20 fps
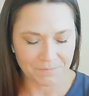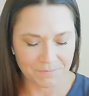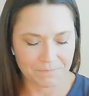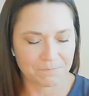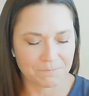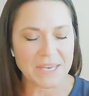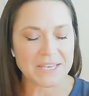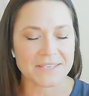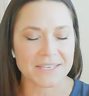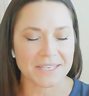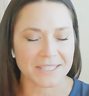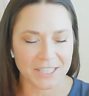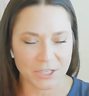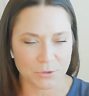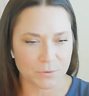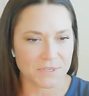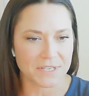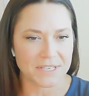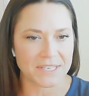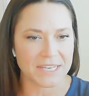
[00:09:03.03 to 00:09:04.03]
basically
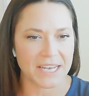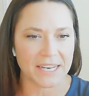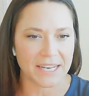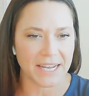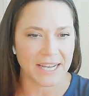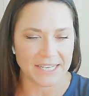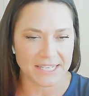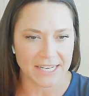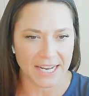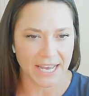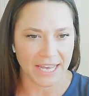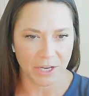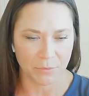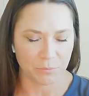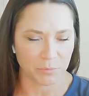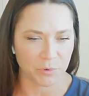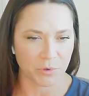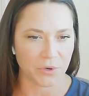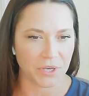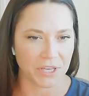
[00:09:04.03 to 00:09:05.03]
it was a 1099
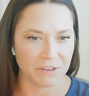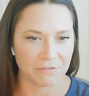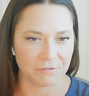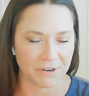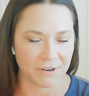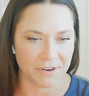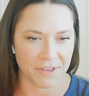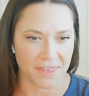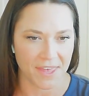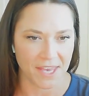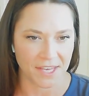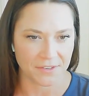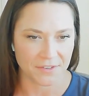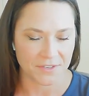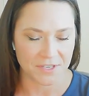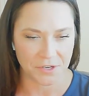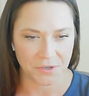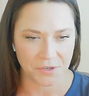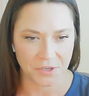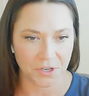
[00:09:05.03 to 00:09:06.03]
employee for everything.
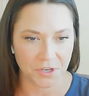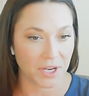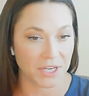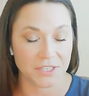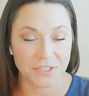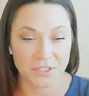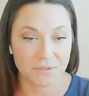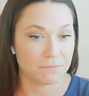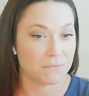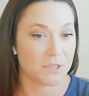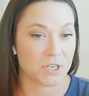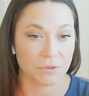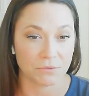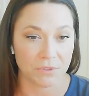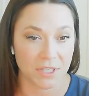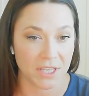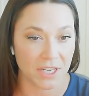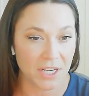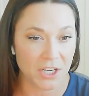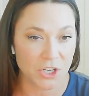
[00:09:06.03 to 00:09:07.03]
So, I
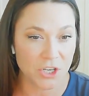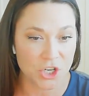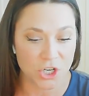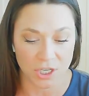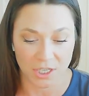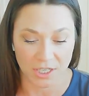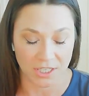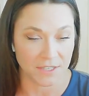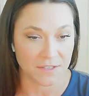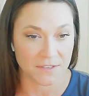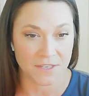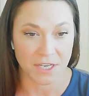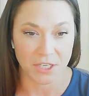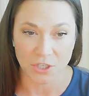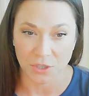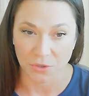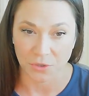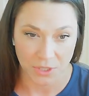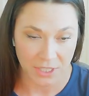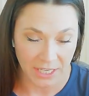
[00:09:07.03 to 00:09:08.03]
don't get insurance. I
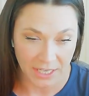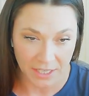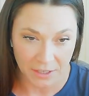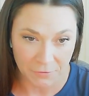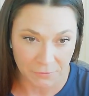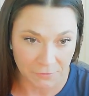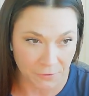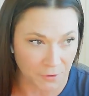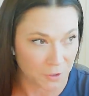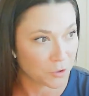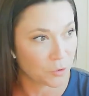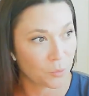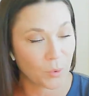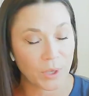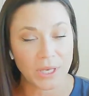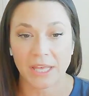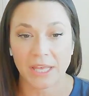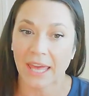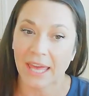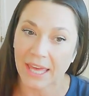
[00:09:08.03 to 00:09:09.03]
don't get
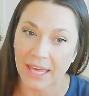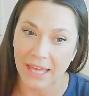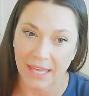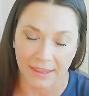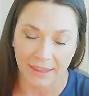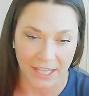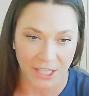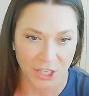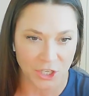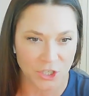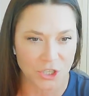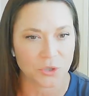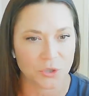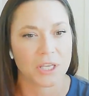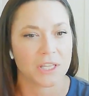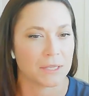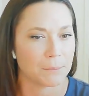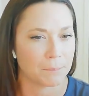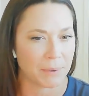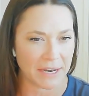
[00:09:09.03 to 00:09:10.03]
401k. Like you don't
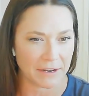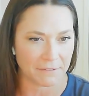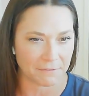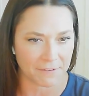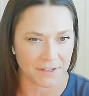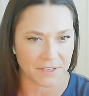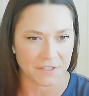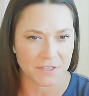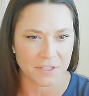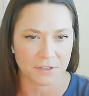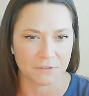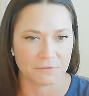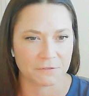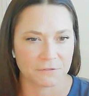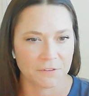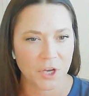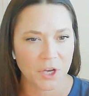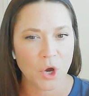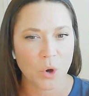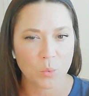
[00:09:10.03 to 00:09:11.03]
get the benefits of
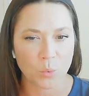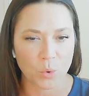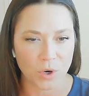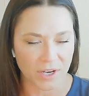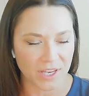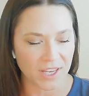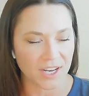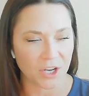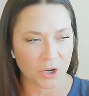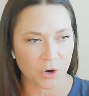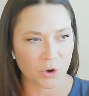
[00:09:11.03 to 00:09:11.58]
working a